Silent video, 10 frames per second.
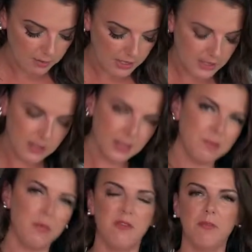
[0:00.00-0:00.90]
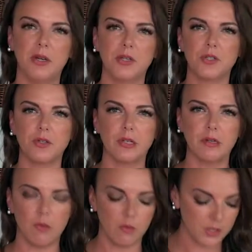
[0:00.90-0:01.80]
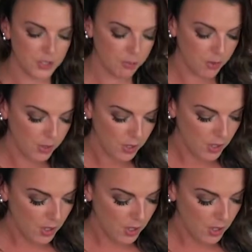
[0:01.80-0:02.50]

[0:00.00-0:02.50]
because it is puff pastry and I don't want it to burn.